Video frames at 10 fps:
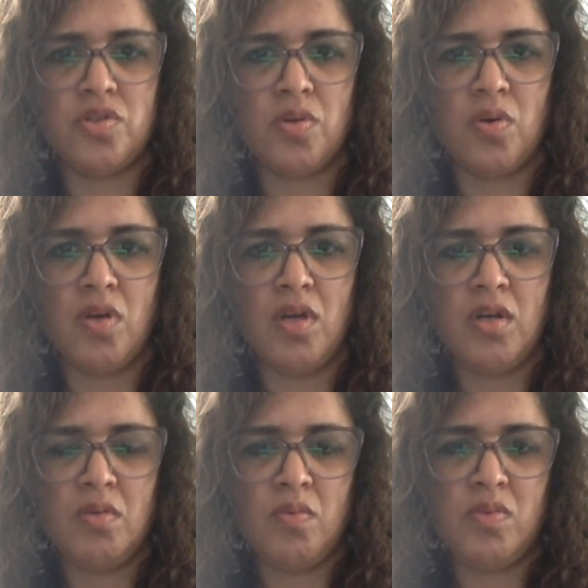So,
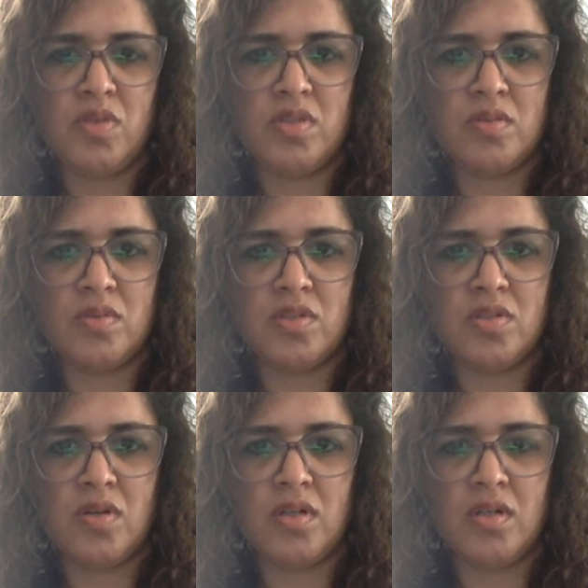which was good.